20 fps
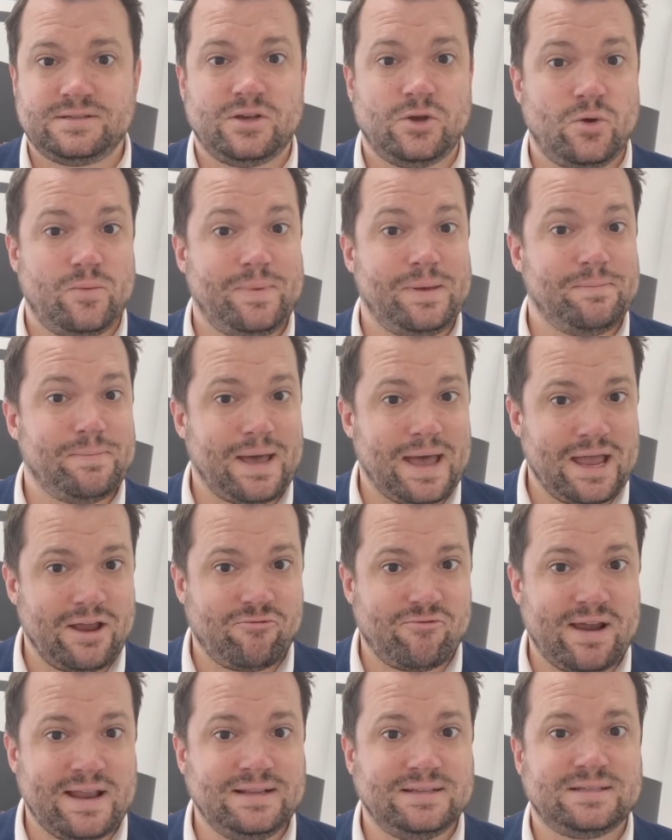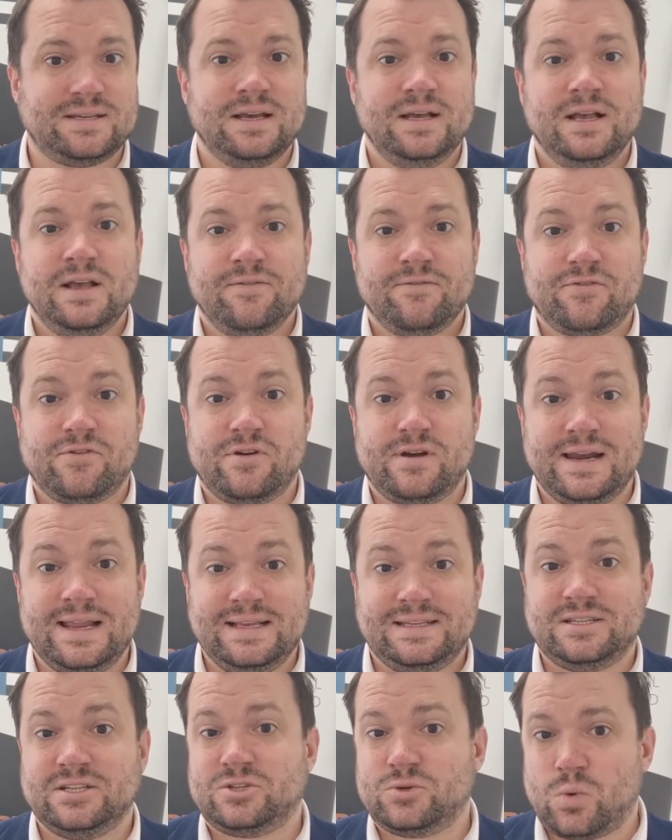who have been paying rent for at
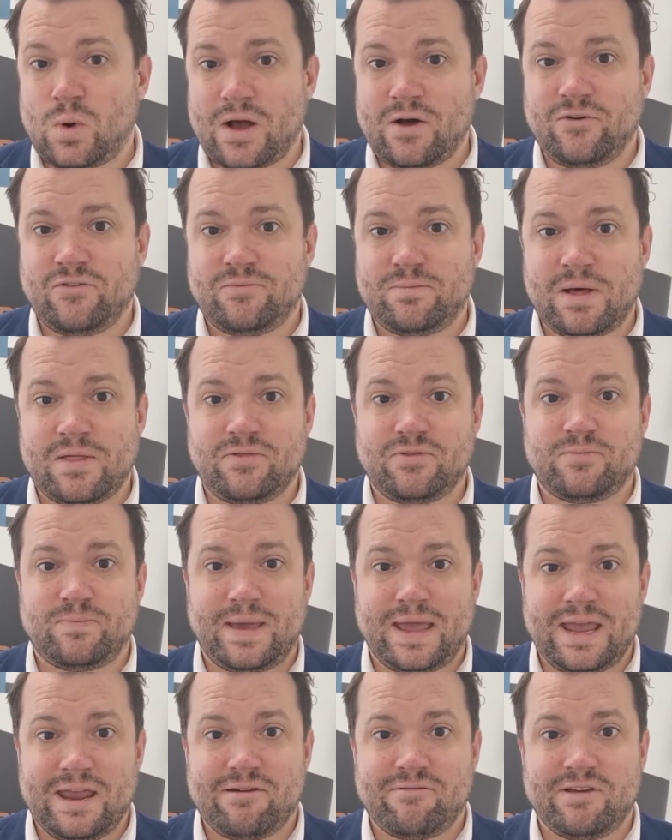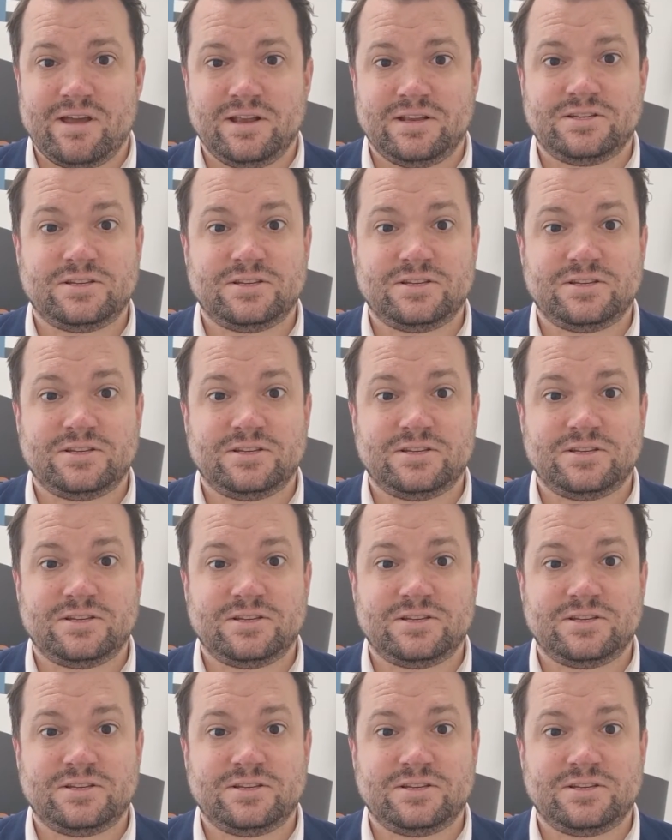least a 12-month period.